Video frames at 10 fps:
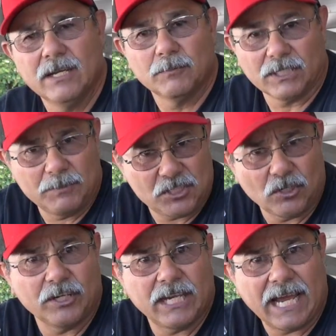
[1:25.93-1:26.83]
But let me
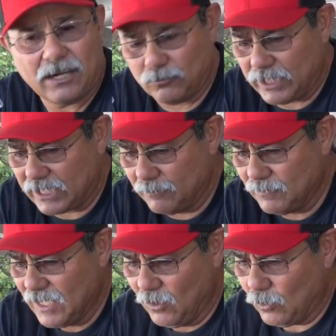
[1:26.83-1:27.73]
show you how to rig them,
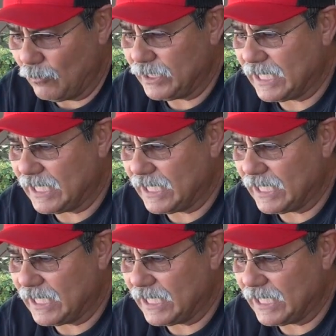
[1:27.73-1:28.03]
what we